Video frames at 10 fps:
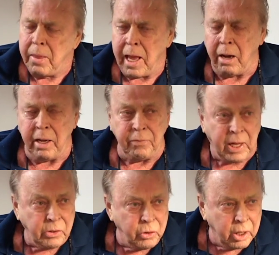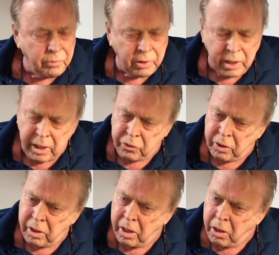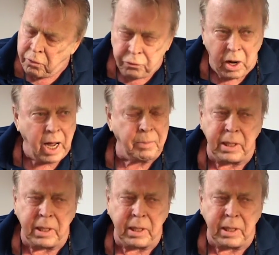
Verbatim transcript: Now, if that's gentrification, fine,